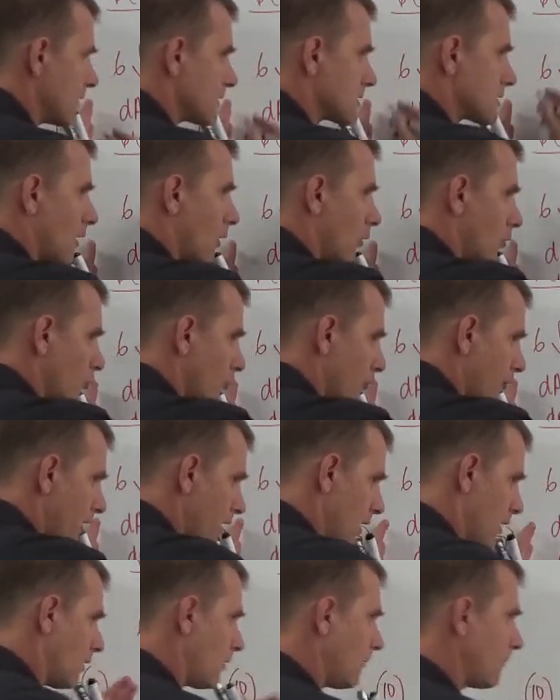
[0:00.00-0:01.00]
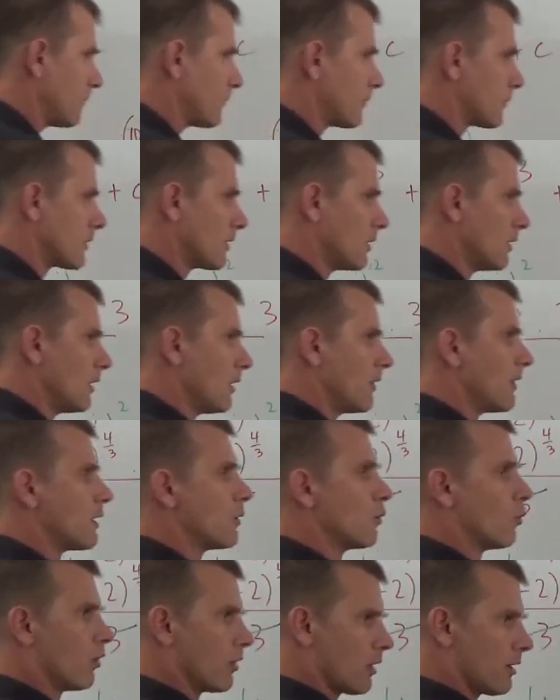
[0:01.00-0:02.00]
this whole thing, then
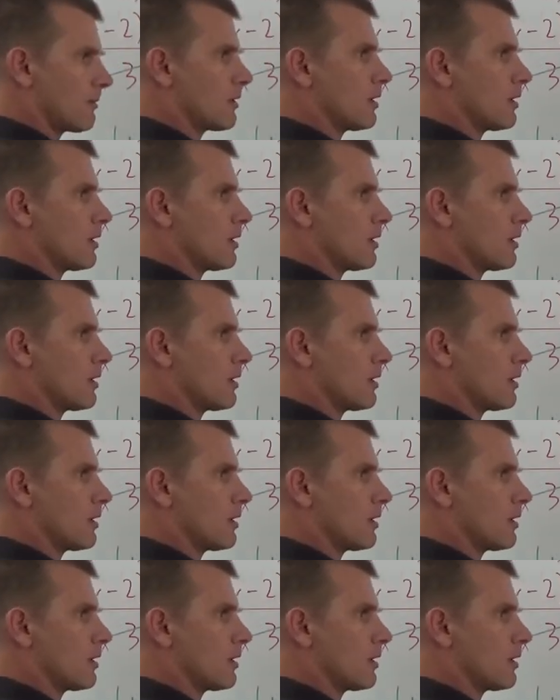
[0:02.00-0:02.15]
what I'm